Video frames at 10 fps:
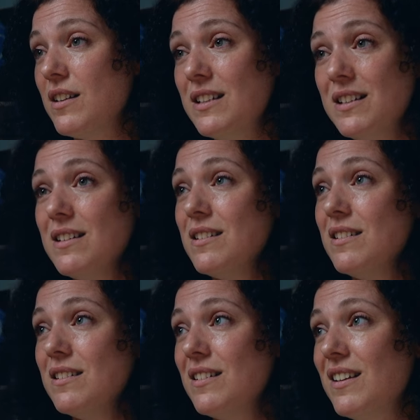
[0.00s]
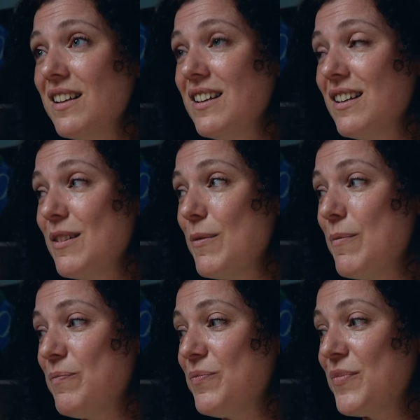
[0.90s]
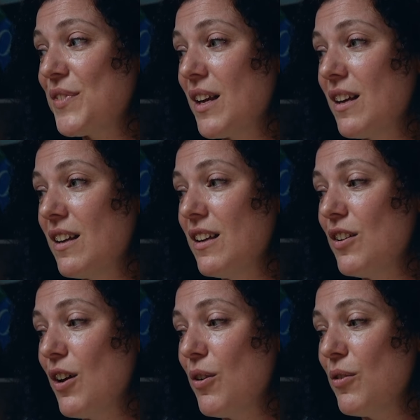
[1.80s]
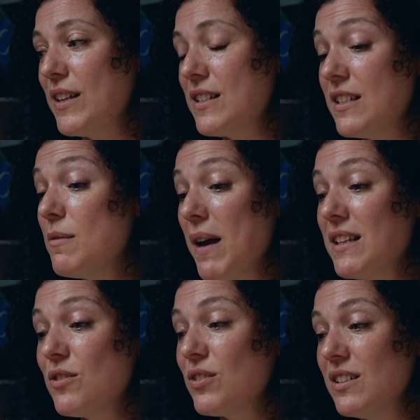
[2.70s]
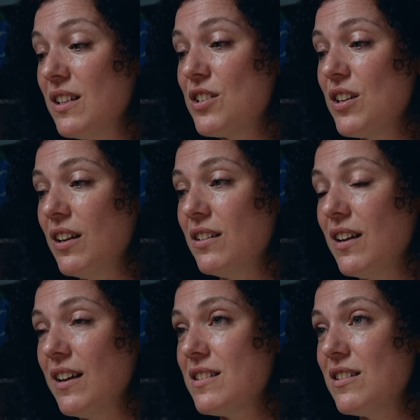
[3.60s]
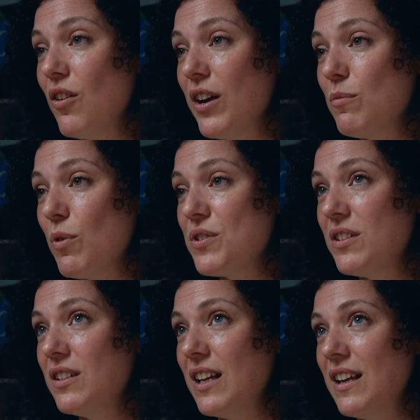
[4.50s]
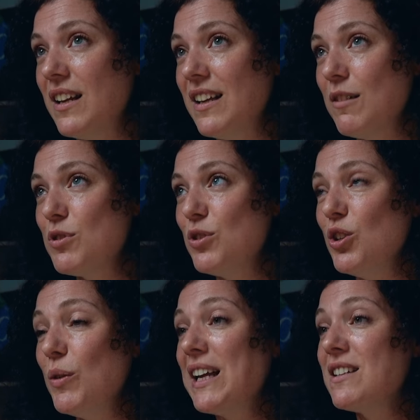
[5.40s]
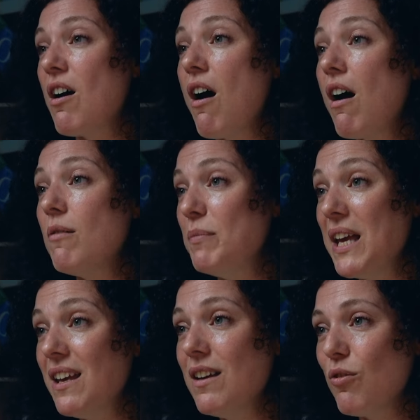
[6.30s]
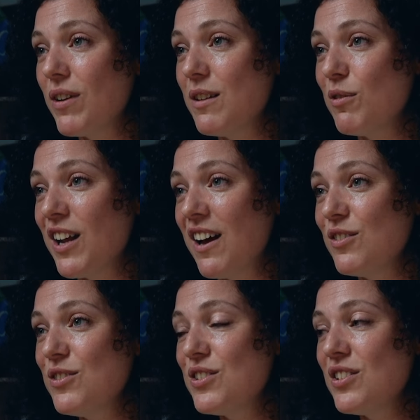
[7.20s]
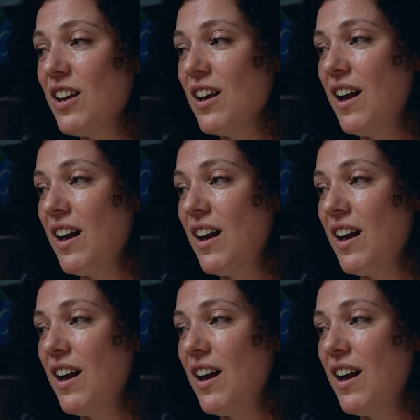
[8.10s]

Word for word: He didn't, you know, it's it's a mental condition. It's not. He wasn't. He wasn't doing it to hurt me or anyone else.